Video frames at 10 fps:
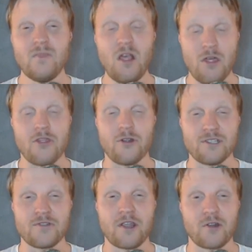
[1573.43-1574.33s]
third
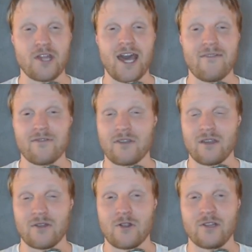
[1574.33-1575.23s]
striker to have
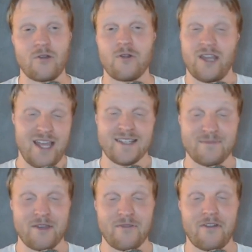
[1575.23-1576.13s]
currently, or he is
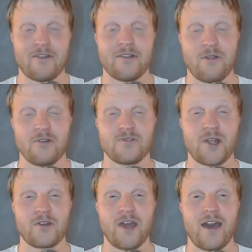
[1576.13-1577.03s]
my favorite third
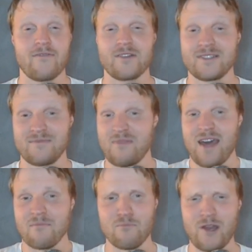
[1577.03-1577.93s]
striker to have, because
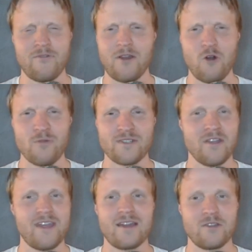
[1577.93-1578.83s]
yeah, Brentford at home is
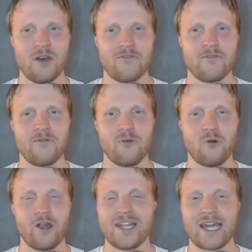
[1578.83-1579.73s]
not that tough
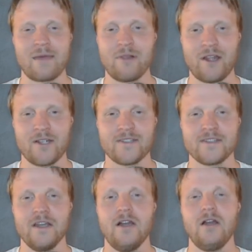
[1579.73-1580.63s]
for attacking players.
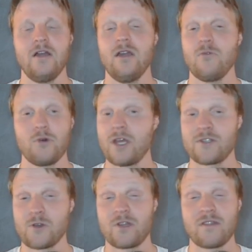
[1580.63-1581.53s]
Wood has
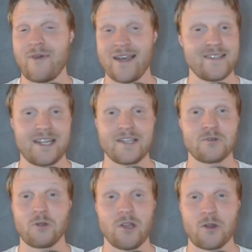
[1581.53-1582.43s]
shown in the past that he can
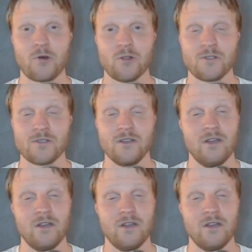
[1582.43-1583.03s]
score a lot of goals.